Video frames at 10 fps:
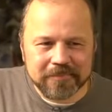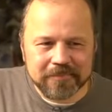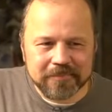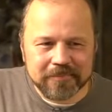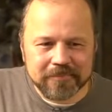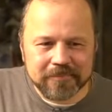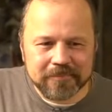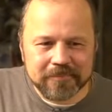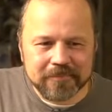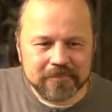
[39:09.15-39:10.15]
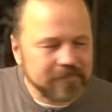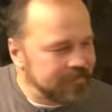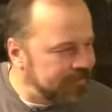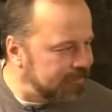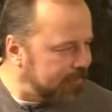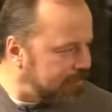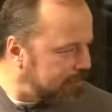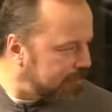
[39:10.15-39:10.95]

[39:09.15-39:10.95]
Nobody speaks.